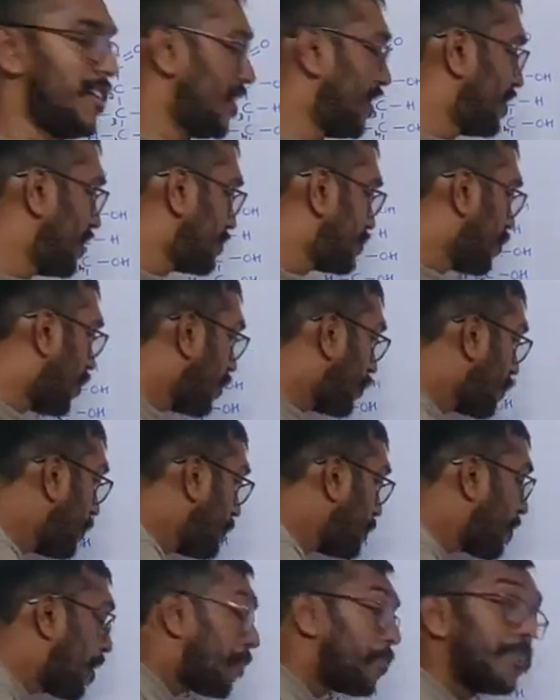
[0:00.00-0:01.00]
It is not
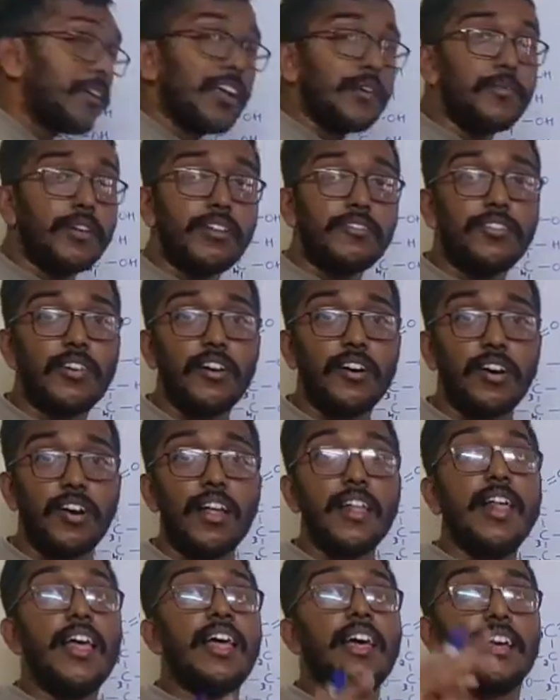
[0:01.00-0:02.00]
going to applicable for
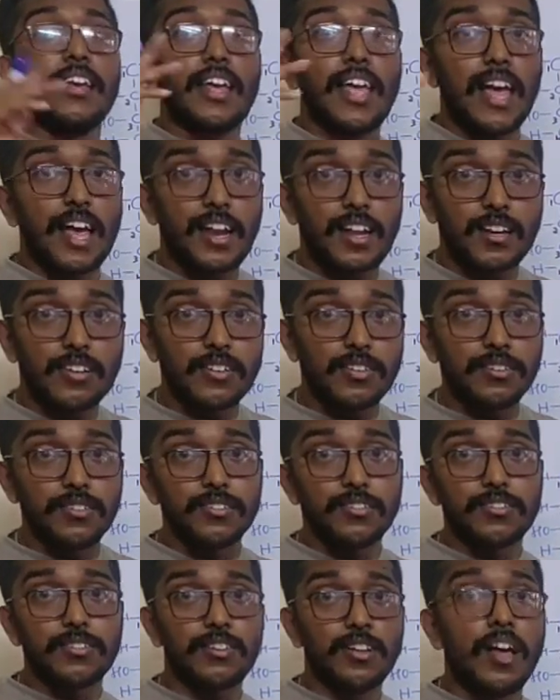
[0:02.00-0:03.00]

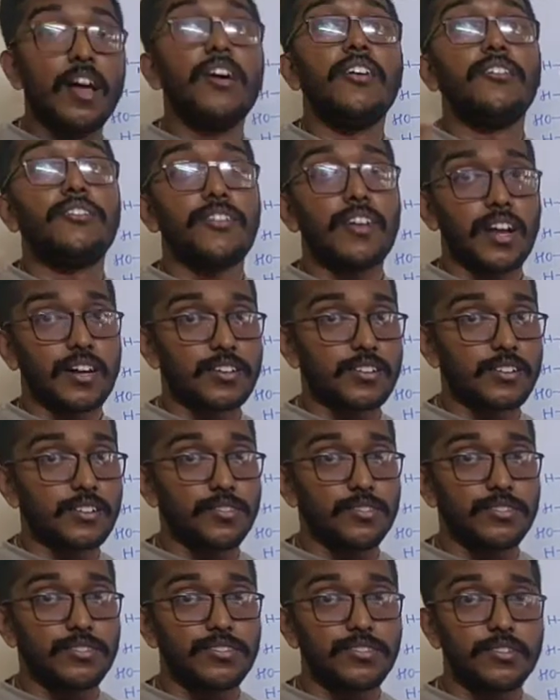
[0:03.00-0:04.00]
galactose,
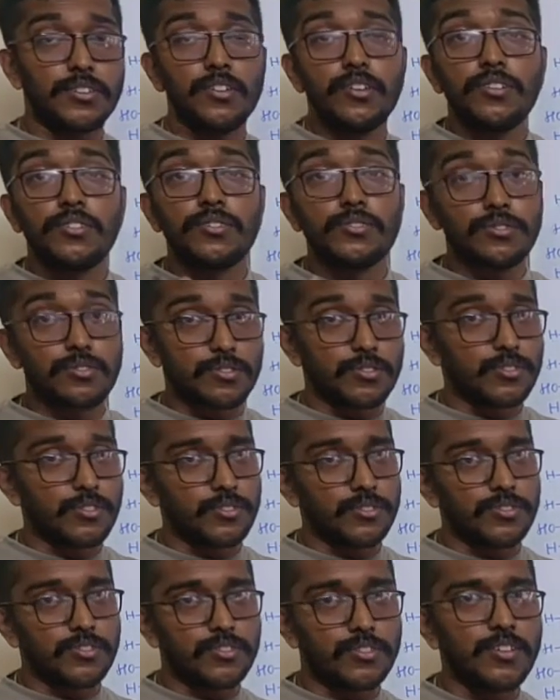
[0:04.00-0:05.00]
fructose,
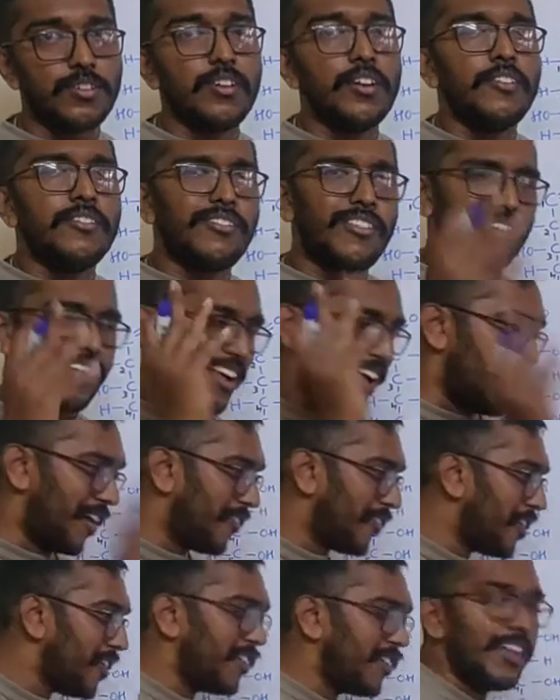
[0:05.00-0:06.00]
sucrose. For
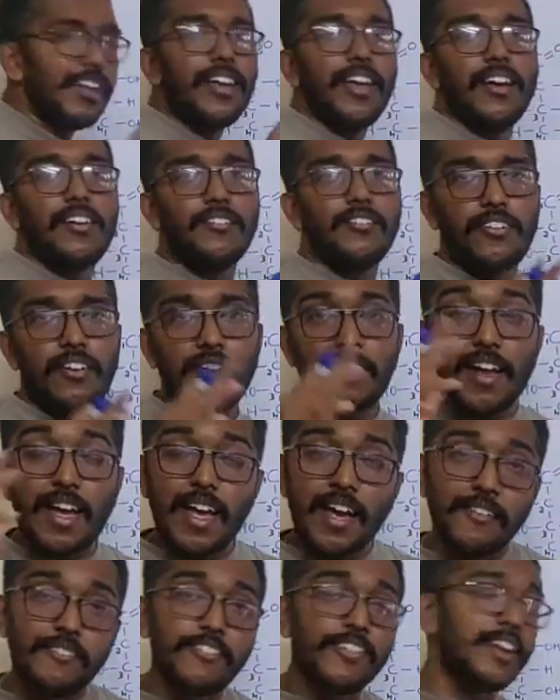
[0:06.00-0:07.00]
every for
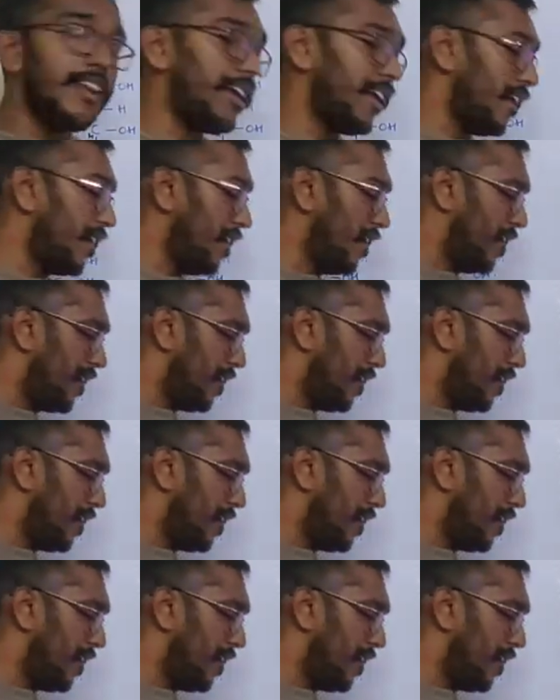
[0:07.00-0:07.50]
every